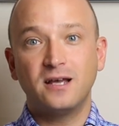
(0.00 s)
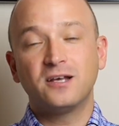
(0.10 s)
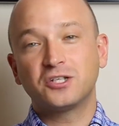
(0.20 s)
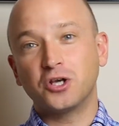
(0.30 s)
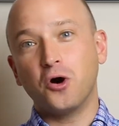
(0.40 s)

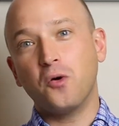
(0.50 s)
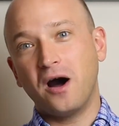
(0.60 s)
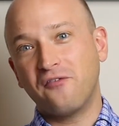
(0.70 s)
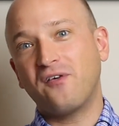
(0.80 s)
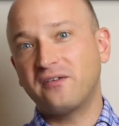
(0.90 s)
So
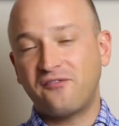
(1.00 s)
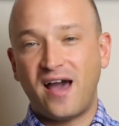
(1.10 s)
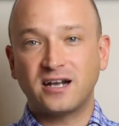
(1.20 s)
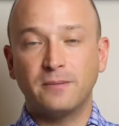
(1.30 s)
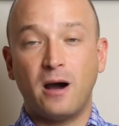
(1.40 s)
a fun
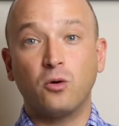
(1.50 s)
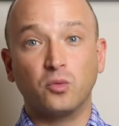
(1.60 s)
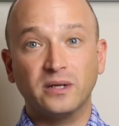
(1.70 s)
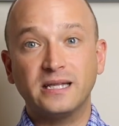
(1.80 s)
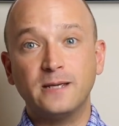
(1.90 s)
fact about
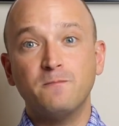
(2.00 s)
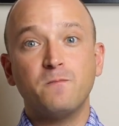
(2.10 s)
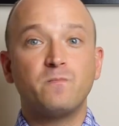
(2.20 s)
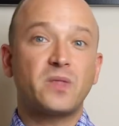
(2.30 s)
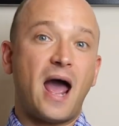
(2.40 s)
really
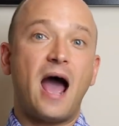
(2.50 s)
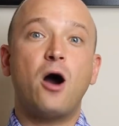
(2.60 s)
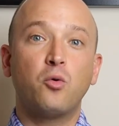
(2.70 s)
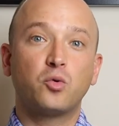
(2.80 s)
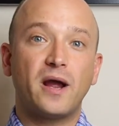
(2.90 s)

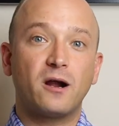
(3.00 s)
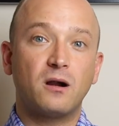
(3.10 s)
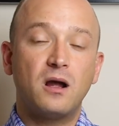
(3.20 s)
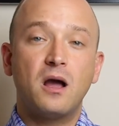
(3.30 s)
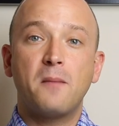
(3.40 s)
how
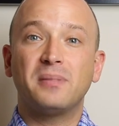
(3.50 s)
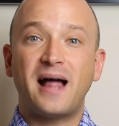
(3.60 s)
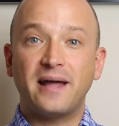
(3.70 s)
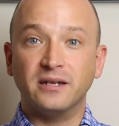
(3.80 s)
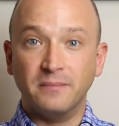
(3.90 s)
rare
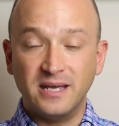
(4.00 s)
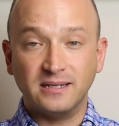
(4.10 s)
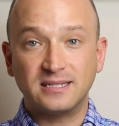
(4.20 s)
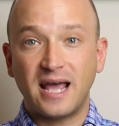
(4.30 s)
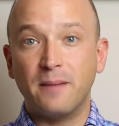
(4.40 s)
platinum
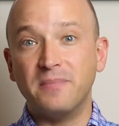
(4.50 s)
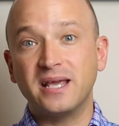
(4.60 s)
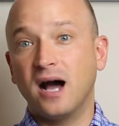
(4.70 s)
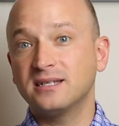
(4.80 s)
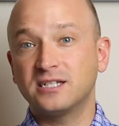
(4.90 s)
is, and
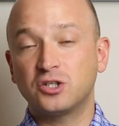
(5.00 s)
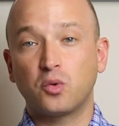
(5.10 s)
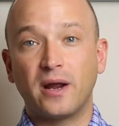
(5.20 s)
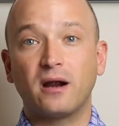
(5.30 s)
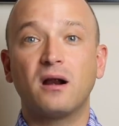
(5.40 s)
because it's
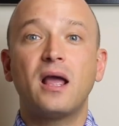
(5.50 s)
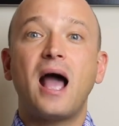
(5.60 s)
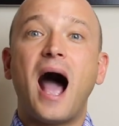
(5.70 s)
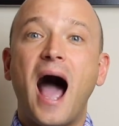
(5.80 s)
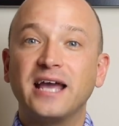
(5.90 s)
rare,
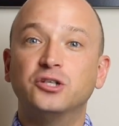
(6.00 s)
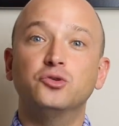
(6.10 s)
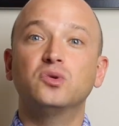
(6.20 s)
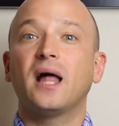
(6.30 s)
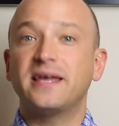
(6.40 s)
I
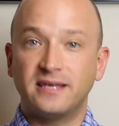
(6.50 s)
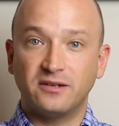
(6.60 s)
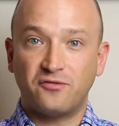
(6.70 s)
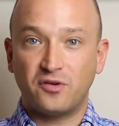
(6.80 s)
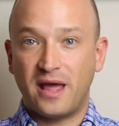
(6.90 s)
do like
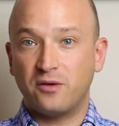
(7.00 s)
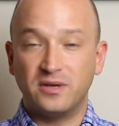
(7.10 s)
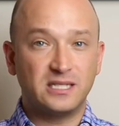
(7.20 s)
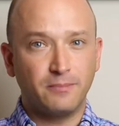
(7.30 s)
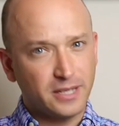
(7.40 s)
it for that
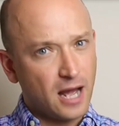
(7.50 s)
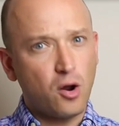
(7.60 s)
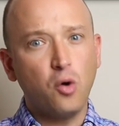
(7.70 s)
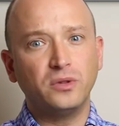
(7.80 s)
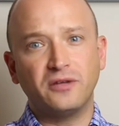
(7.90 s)
reason, but not
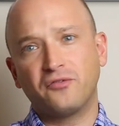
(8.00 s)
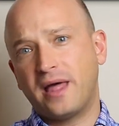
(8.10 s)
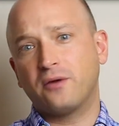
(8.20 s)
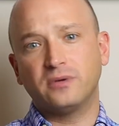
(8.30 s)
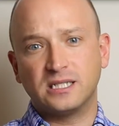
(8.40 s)
only for
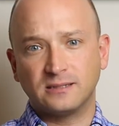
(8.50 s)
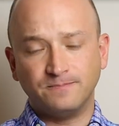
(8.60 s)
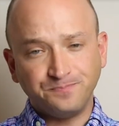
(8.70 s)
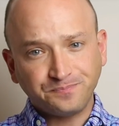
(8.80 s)
that reason.